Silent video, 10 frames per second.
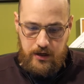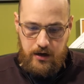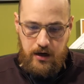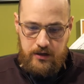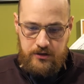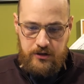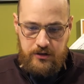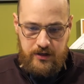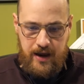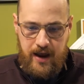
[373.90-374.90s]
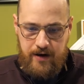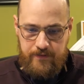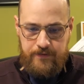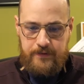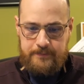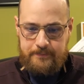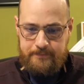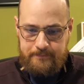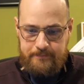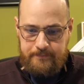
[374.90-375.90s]
uh, to, to have
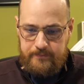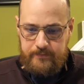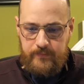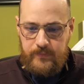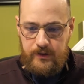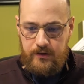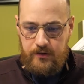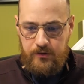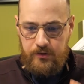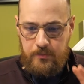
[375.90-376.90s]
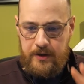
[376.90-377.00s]
the